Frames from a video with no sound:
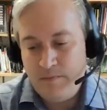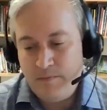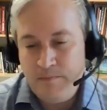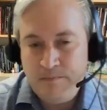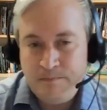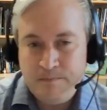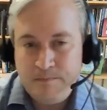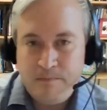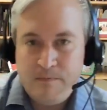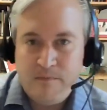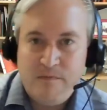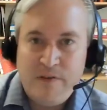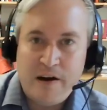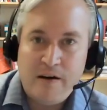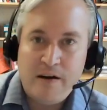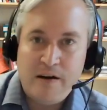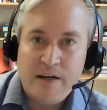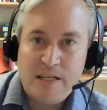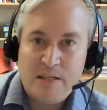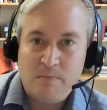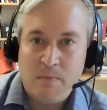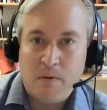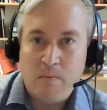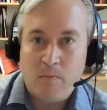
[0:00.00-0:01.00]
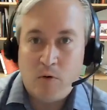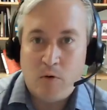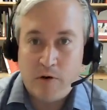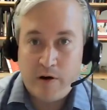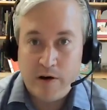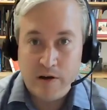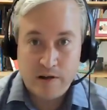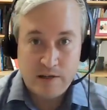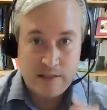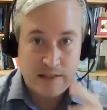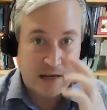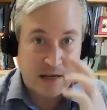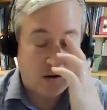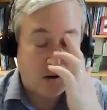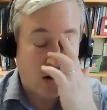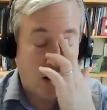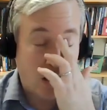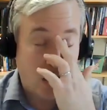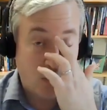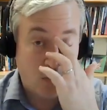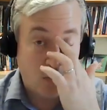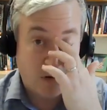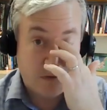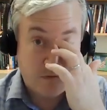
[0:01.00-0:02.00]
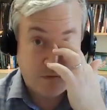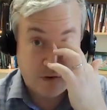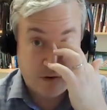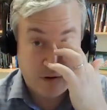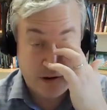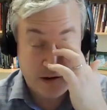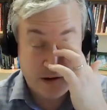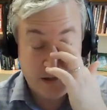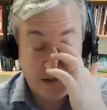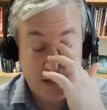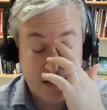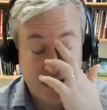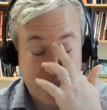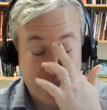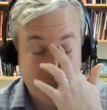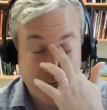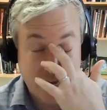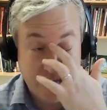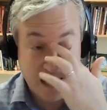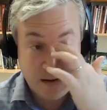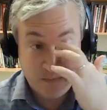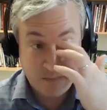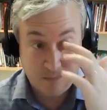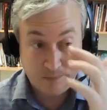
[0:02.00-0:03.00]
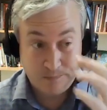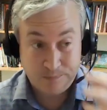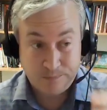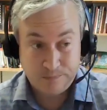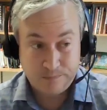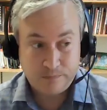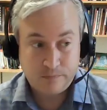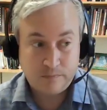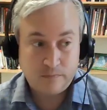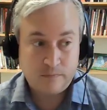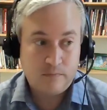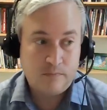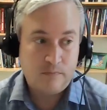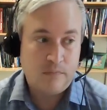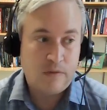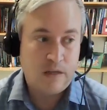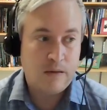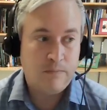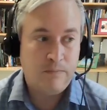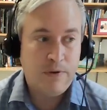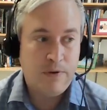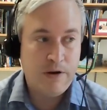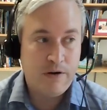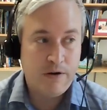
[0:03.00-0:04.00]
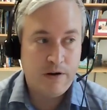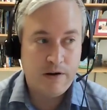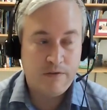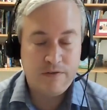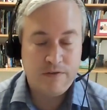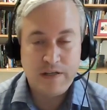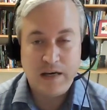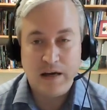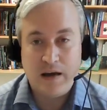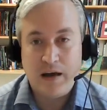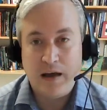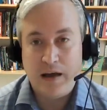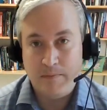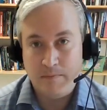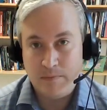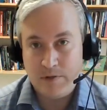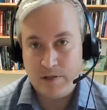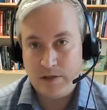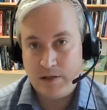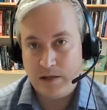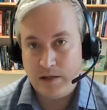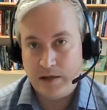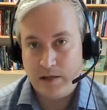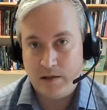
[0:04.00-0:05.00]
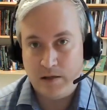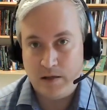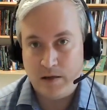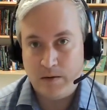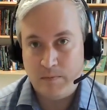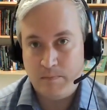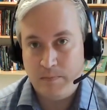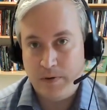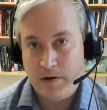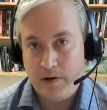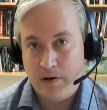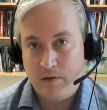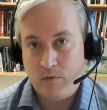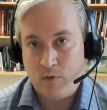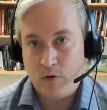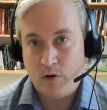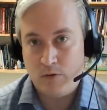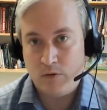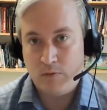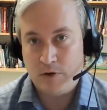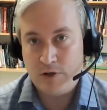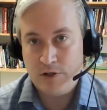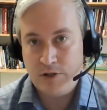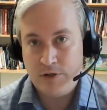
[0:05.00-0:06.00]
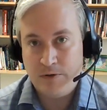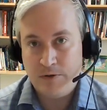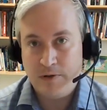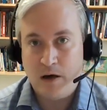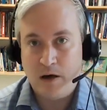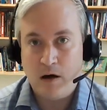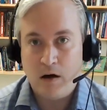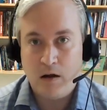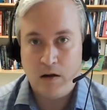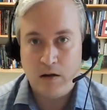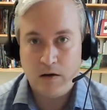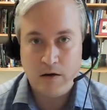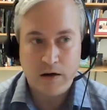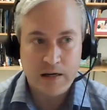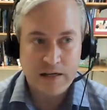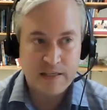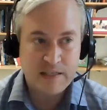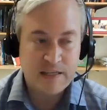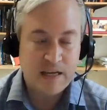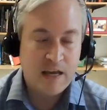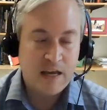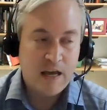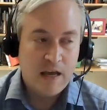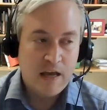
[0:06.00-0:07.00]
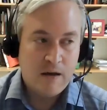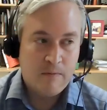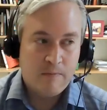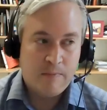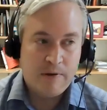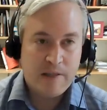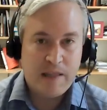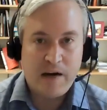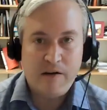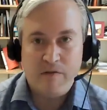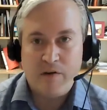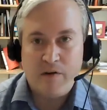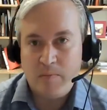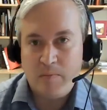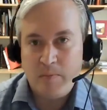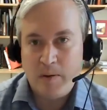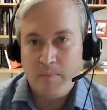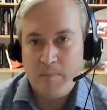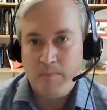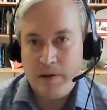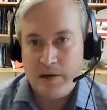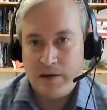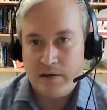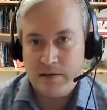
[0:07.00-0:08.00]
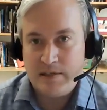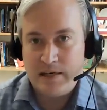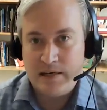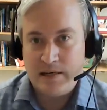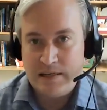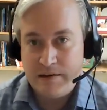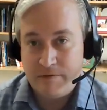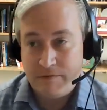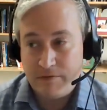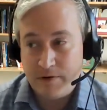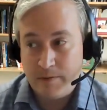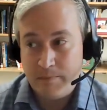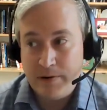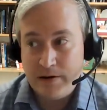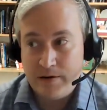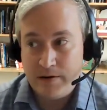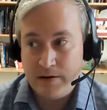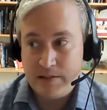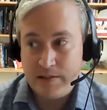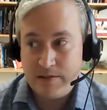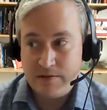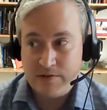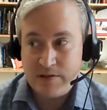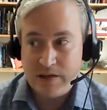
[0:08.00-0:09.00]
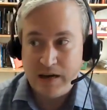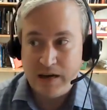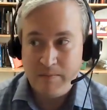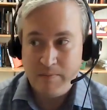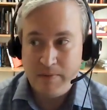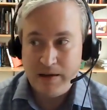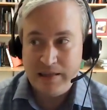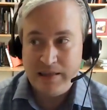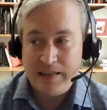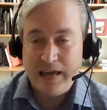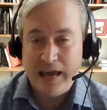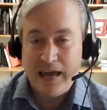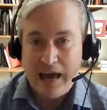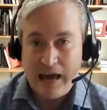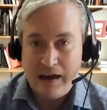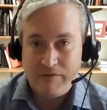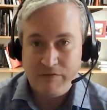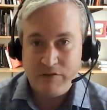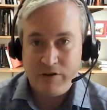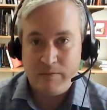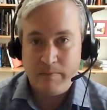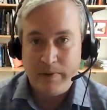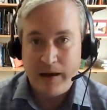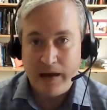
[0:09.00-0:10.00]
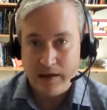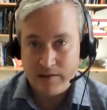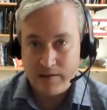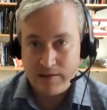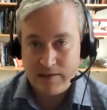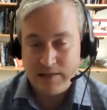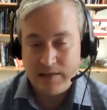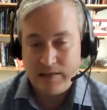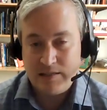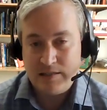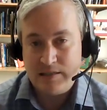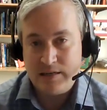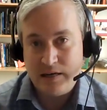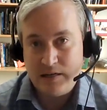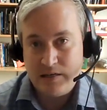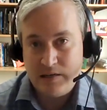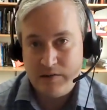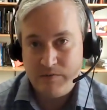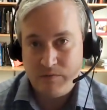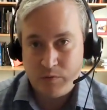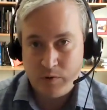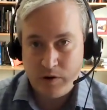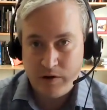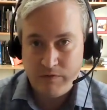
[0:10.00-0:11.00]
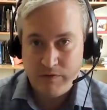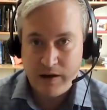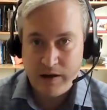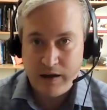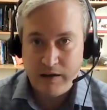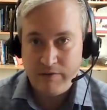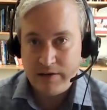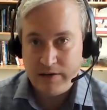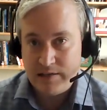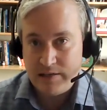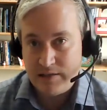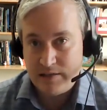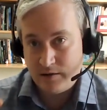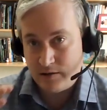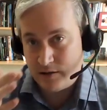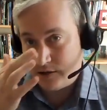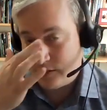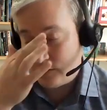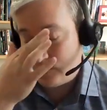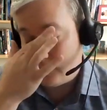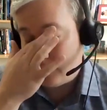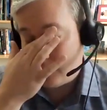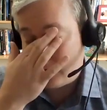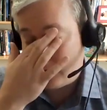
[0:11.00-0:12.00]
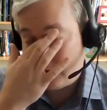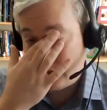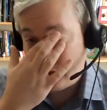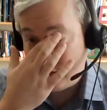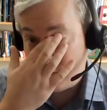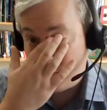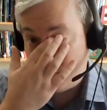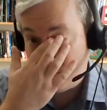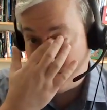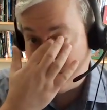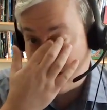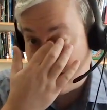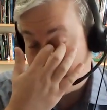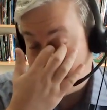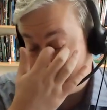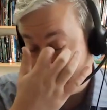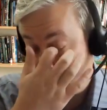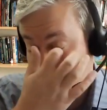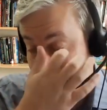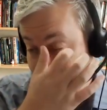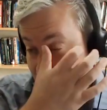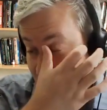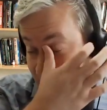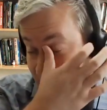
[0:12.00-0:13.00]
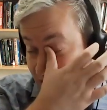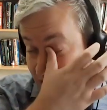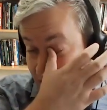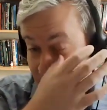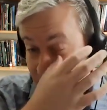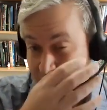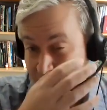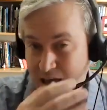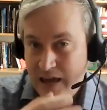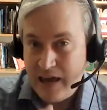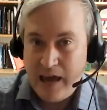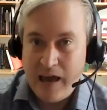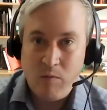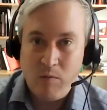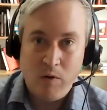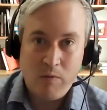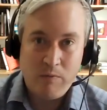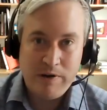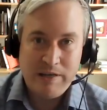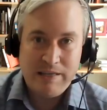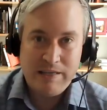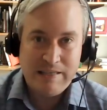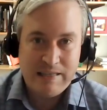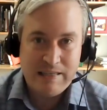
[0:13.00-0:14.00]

various memorials that are all referring to the same period of time, to like the period of World War II and the Holocaust, but that have all been built at different periods of time in the aftermath since 1945 until the early 2000s. And what we